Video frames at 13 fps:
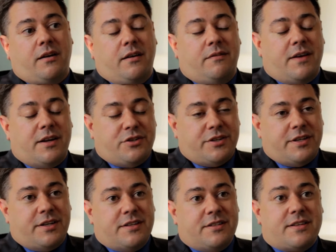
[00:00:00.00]
invention
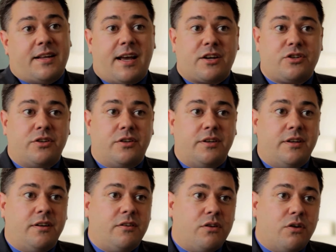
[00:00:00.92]
is, and
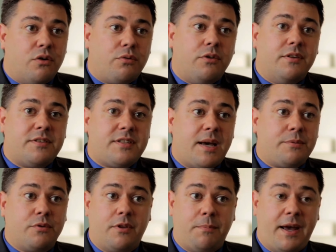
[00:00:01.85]
actually go through the
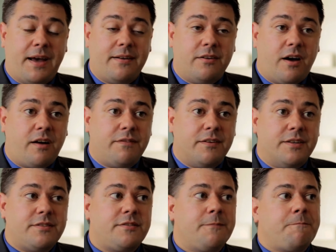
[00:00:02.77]
steps with the patent
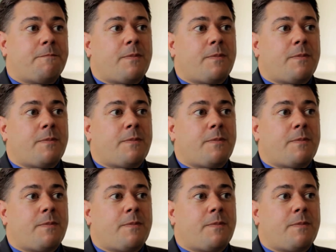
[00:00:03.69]
office.